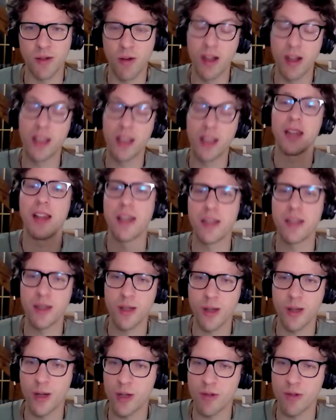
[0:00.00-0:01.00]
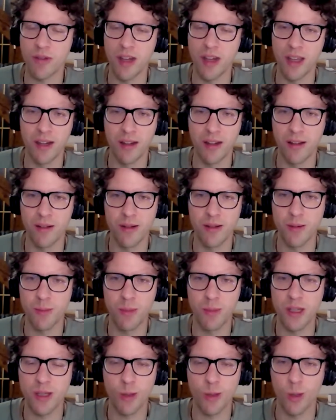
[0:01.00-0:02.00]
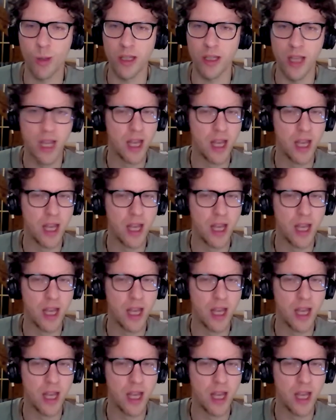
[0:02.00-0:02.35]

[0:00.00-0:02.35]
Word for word: or I'll get laser surgery and it'll be sorted.